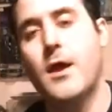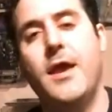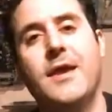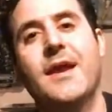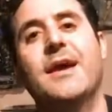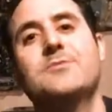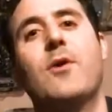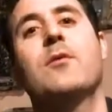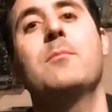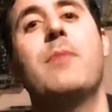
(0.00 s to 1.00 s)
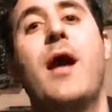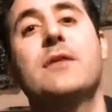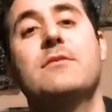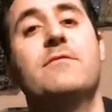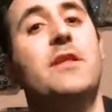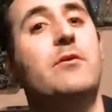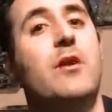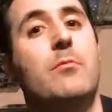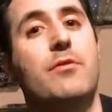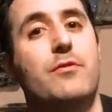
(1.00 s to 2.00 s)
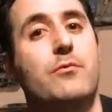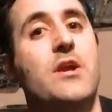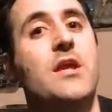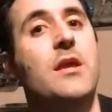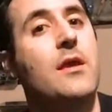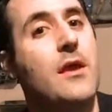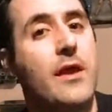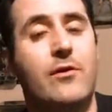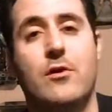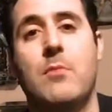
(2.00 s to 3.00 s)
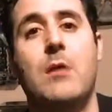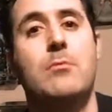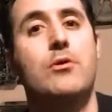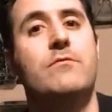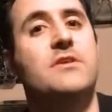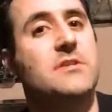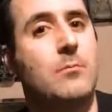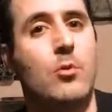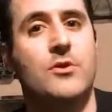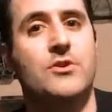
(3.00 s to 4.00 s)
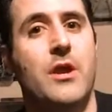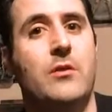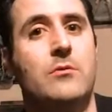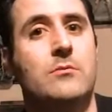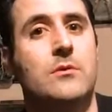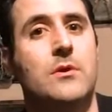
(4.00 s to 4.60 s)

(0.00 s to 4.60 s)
Hey guys, welcome back to video number 3 here on my Movies and More channel.